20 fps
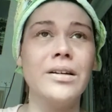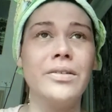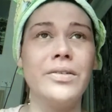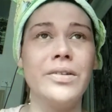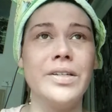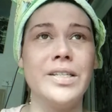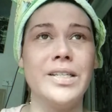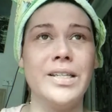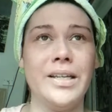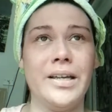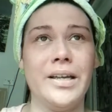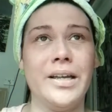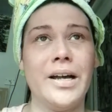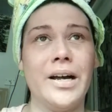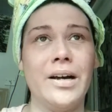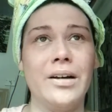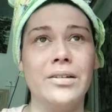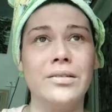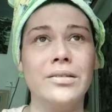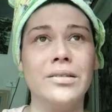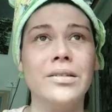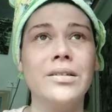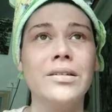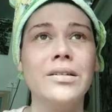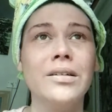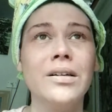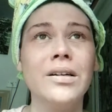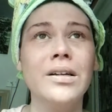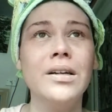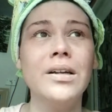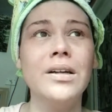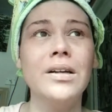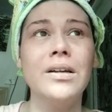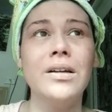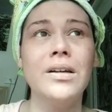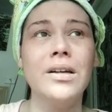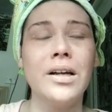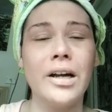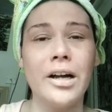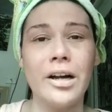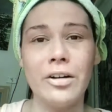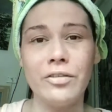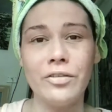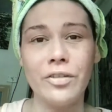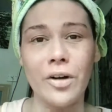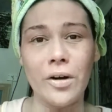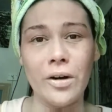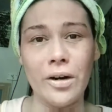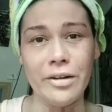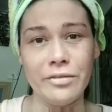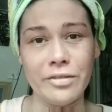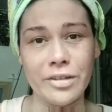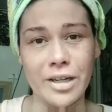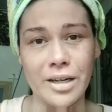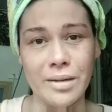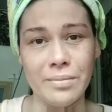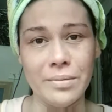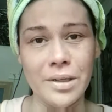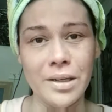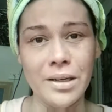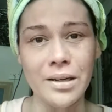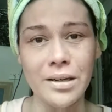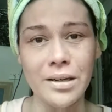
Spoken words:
we'll see how far I've come.